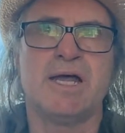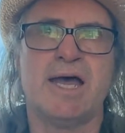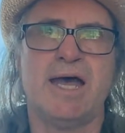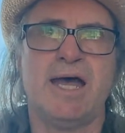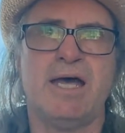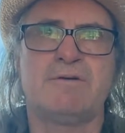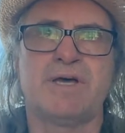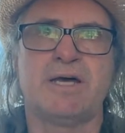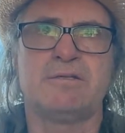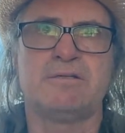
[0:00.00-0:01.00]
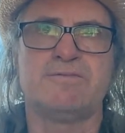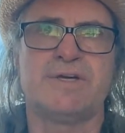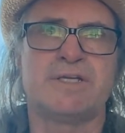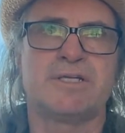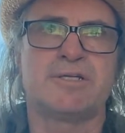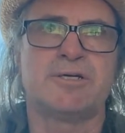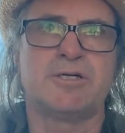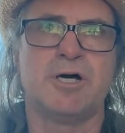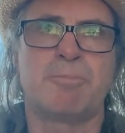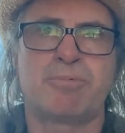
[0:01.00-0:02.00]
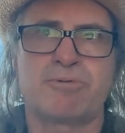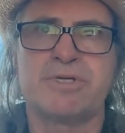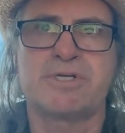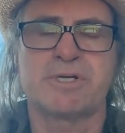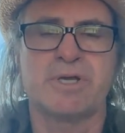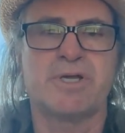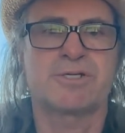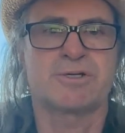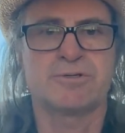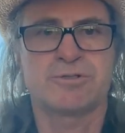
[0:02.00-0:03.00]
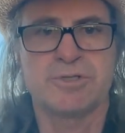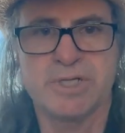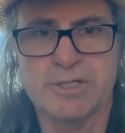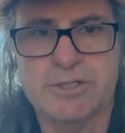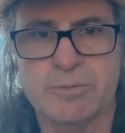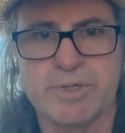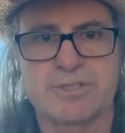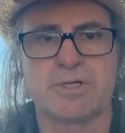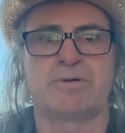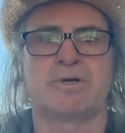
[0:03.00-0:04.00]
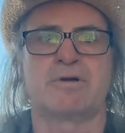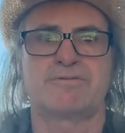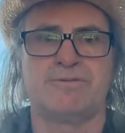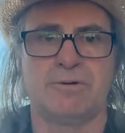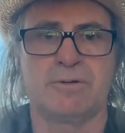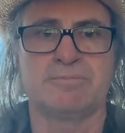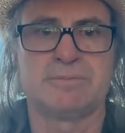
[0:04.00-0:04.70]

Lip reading: have elevated appreciation into its own art form.